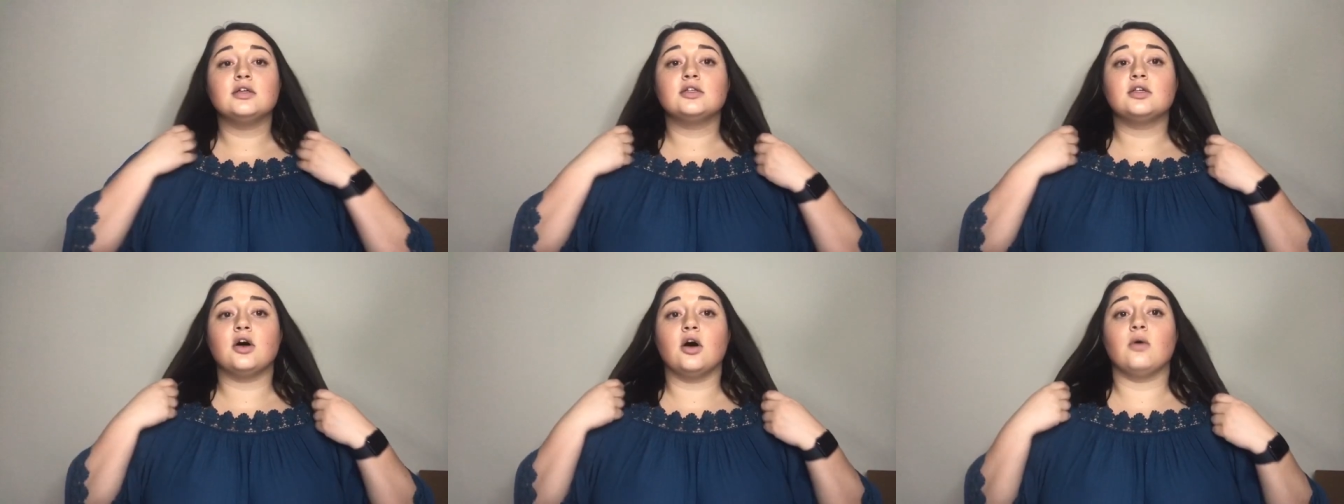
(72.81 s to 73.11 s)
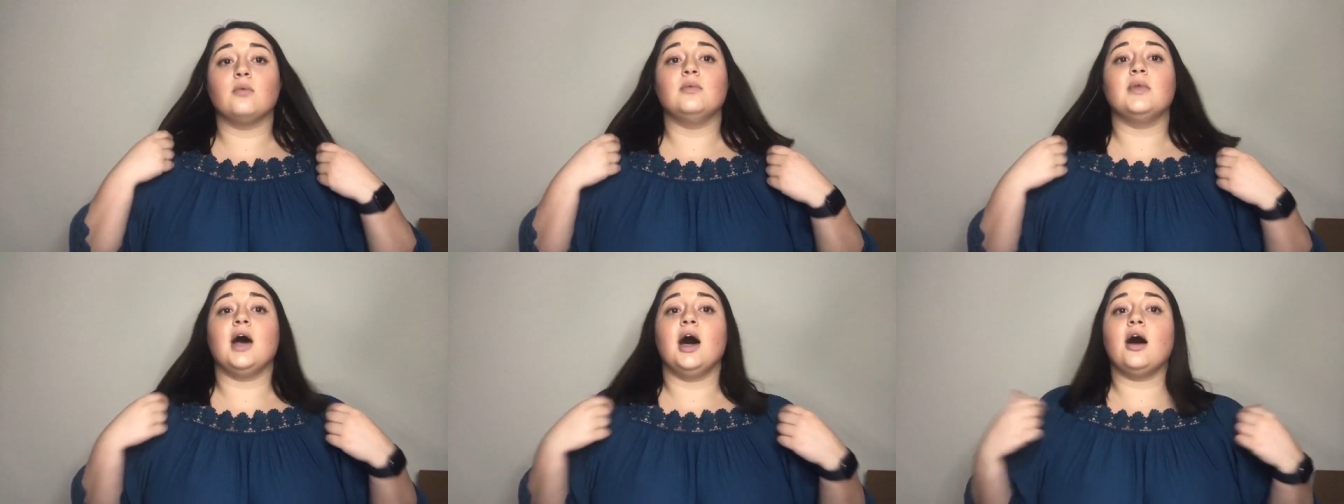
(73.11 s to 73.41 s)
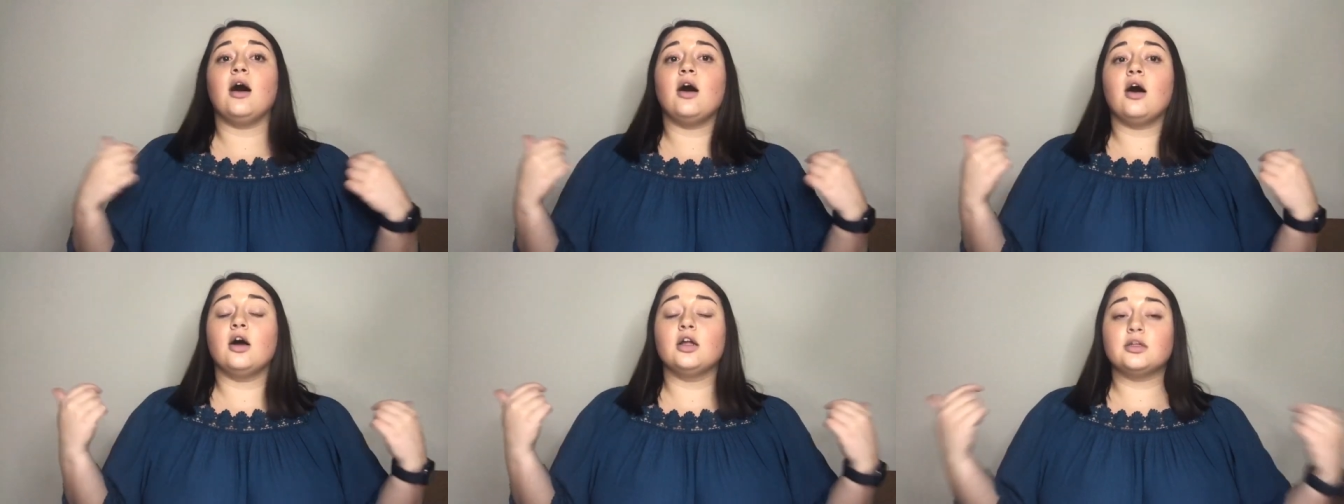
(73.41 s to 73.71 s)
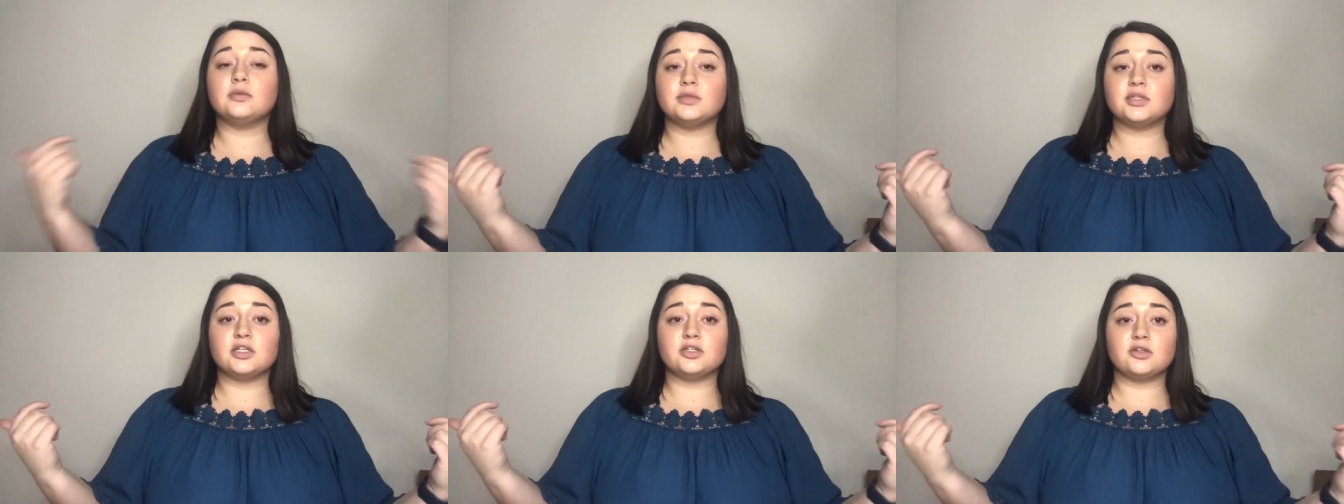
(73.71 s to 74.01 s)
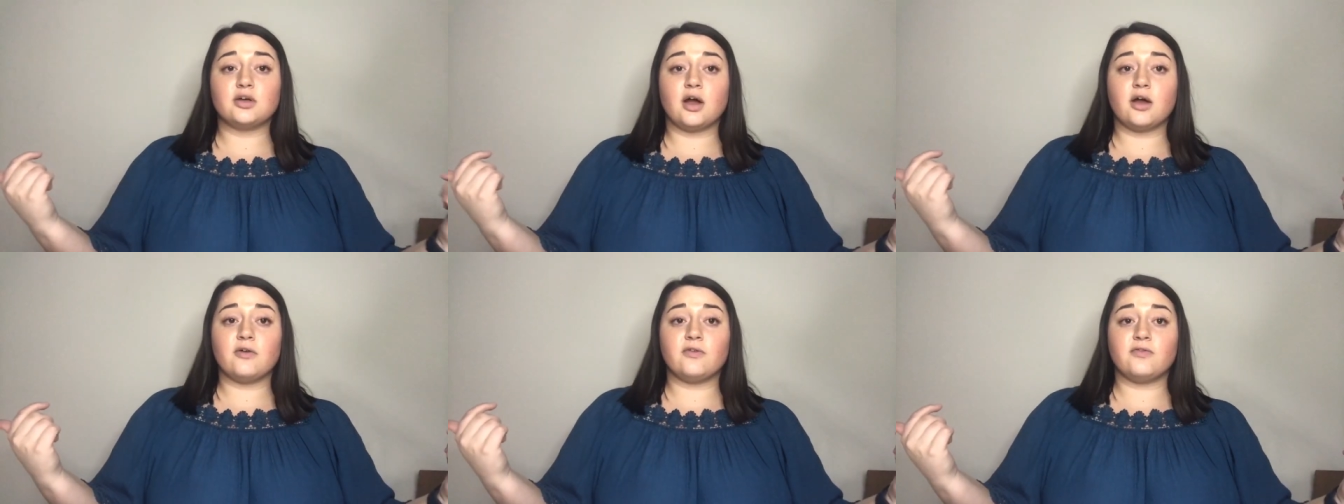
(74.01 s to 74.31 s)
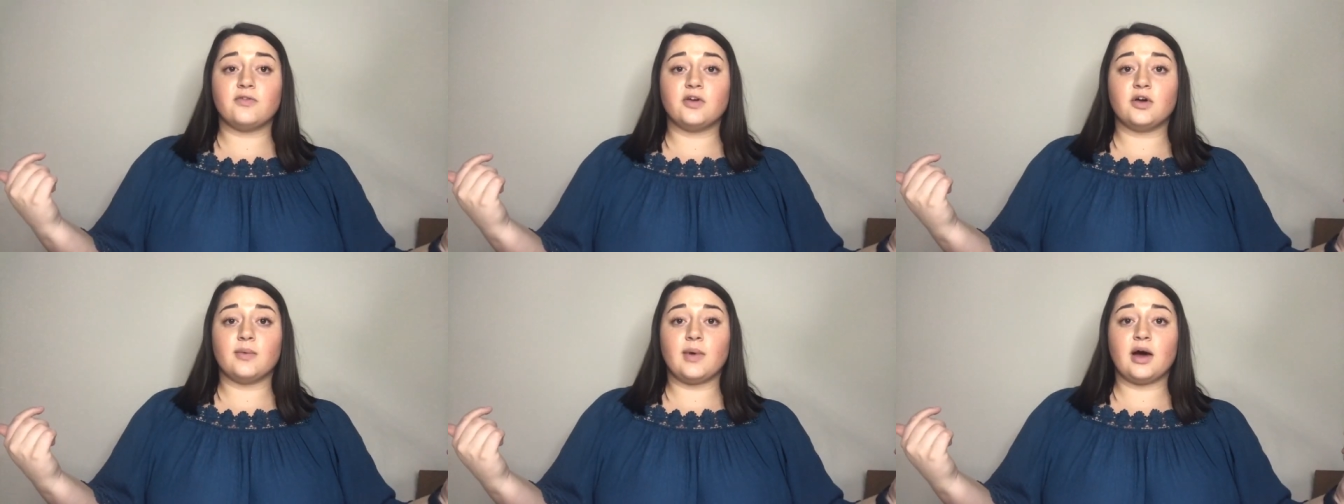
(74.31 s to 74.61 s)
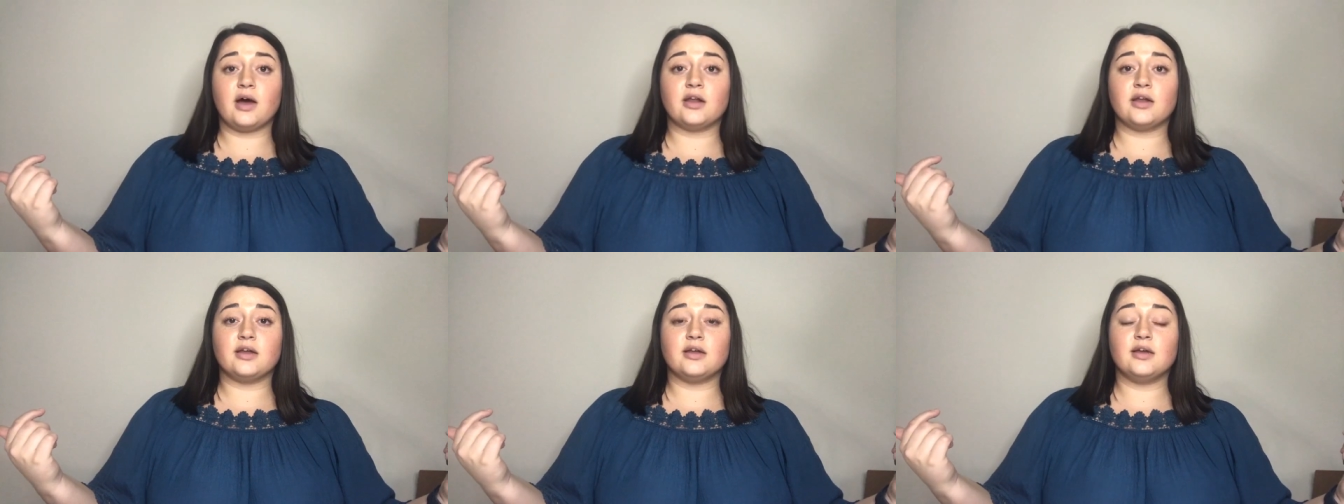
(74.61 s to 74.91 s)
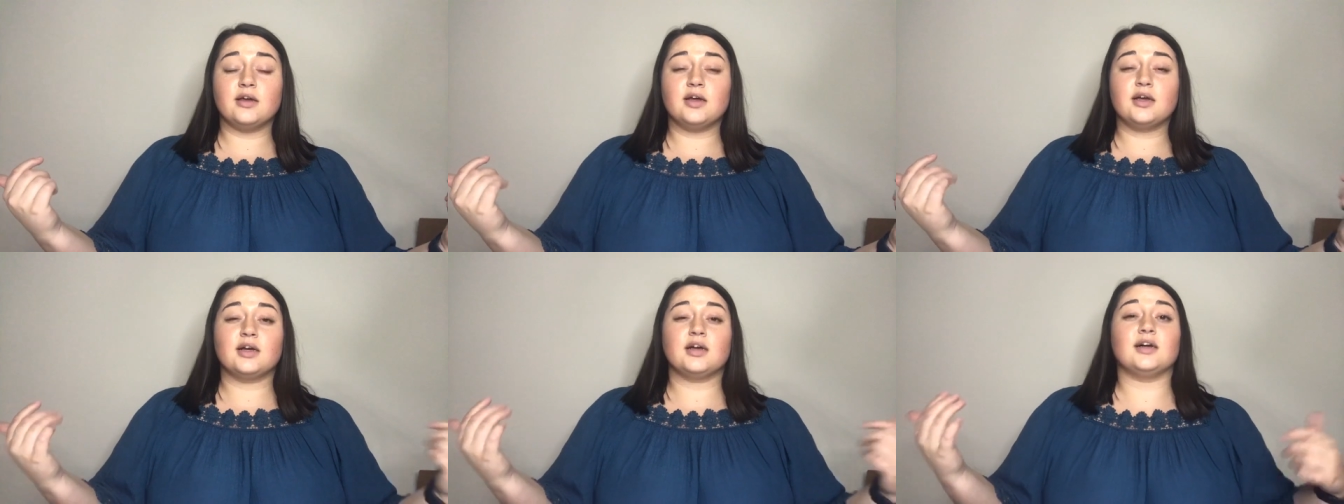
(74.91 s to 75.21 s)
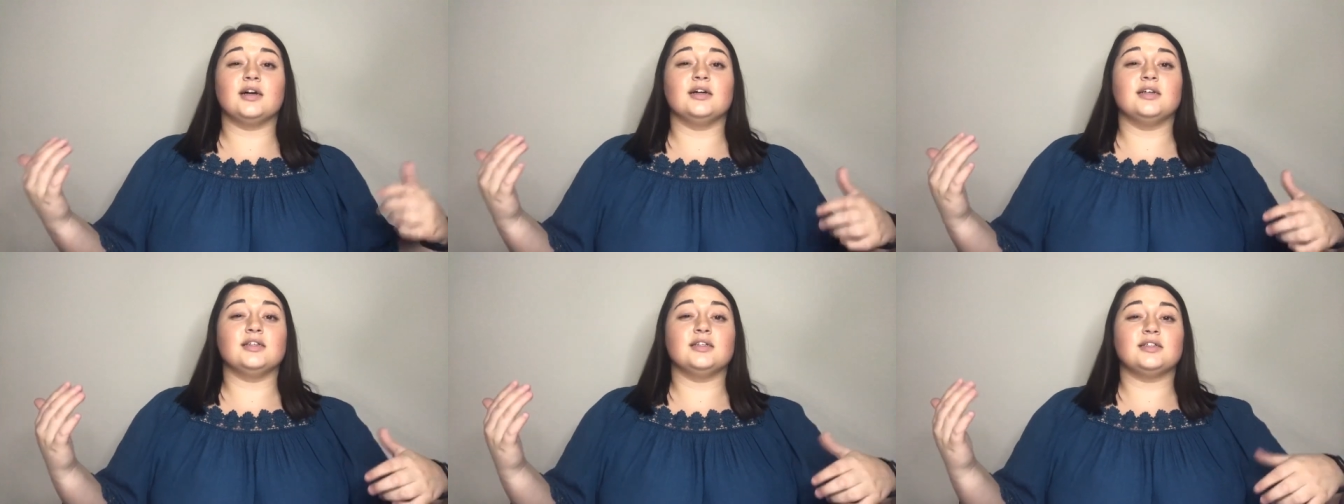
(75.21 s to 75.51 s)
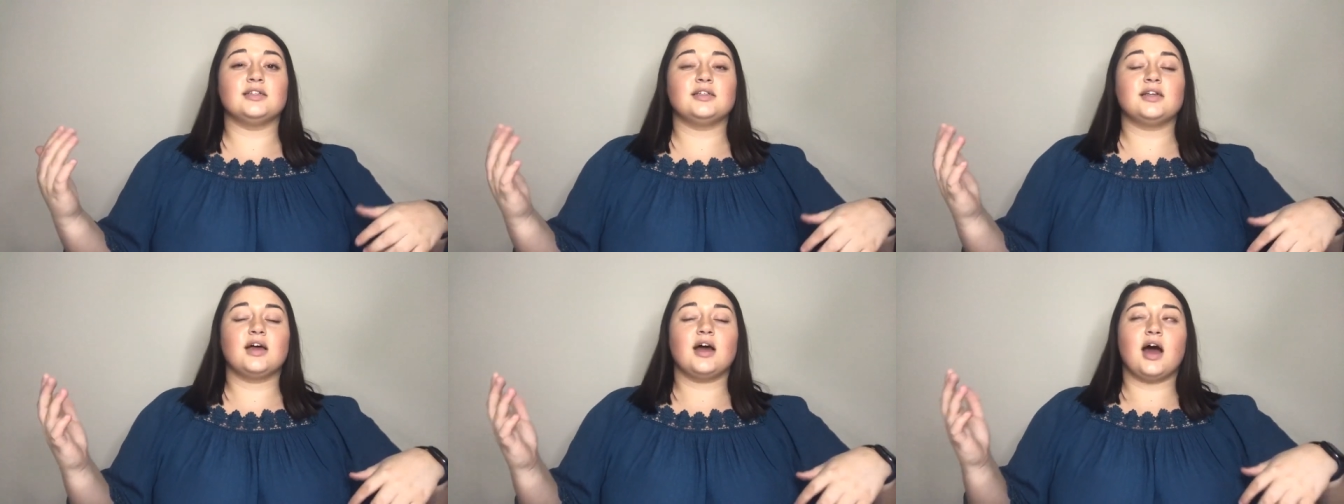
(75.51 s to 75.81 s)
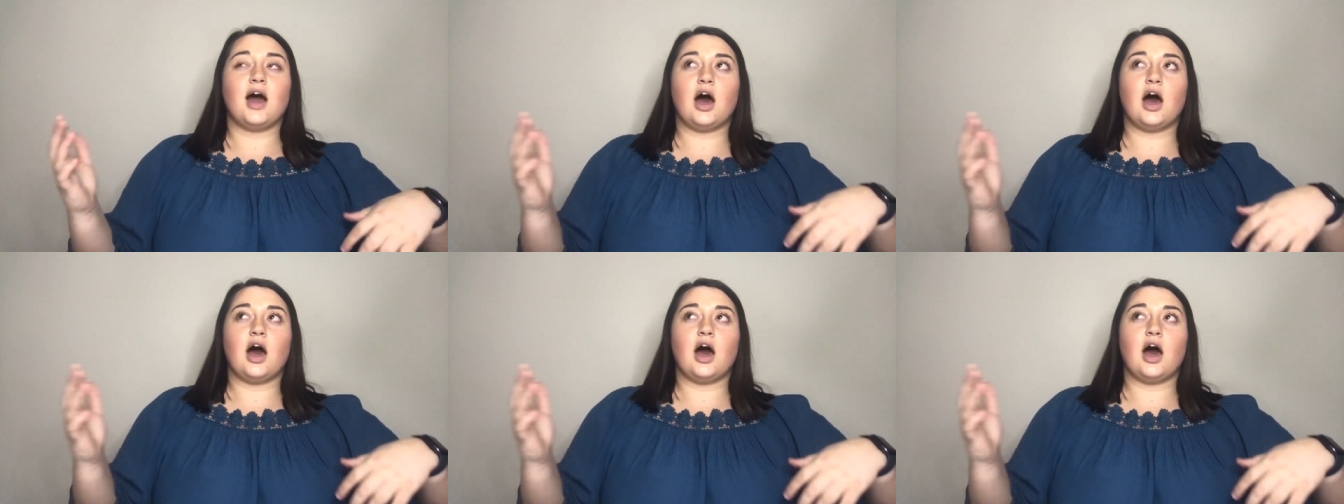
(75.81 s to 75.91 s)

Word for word: So not 100% sure how I feel about it because